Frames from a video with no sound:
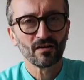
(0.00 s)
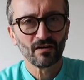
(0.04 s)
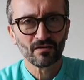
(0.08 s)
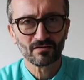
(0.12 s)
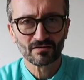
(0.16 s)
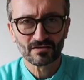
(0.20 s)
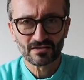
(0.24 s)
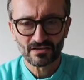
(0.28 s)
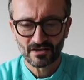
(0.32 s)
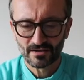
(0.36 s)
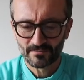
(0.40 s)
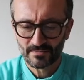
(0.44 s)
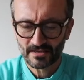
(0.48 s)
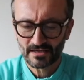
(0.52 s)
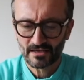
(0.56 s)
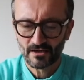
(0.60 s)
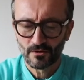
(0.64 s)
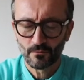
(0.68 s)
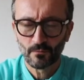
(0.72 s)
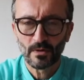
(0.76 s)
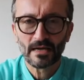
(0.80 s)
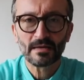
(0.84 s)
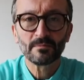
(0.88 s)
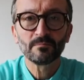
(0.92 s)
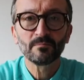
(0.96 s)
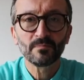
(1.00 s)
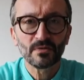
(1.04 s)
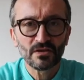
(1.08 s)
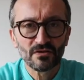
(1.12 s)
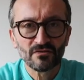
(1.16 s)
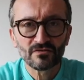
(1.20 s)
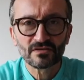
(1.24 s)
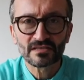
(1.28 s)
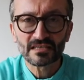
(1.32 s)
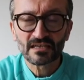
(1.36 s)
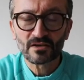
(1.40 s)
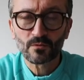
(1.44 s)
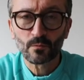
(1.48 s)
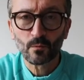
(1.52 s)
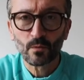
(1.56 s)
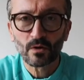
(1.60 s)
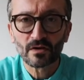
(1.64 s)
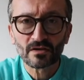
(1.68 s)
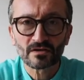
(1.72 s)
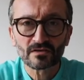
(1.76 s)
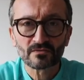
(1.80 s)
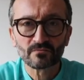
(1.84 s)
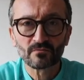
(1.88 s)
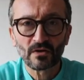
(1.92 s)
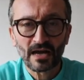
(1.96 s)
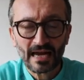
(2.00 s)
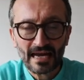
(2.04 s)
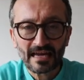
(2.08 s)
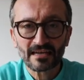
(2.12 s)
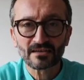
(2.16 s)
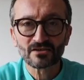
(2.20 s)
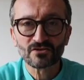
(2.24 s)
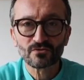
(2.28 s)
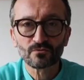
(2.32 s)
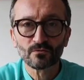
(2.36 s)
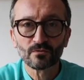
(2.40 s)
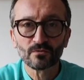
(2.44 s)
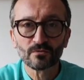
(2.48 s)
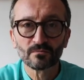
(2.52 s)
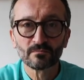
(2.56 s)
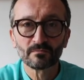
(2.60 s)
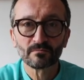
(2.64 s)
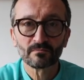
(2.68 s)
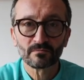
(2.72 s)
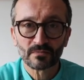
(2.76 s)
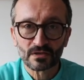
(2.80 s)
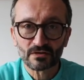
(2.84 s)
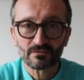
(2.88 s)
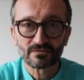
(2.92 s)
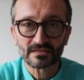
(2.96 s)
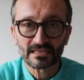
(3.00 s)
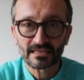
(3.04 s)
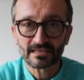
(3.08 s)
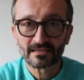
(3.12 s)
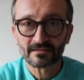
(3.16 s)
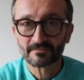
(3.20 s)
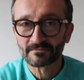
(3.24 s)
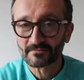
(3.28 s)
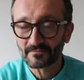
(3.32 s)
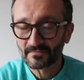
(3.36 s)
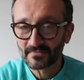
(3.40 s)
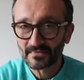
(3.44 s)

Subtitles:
long time ago when music was actual music.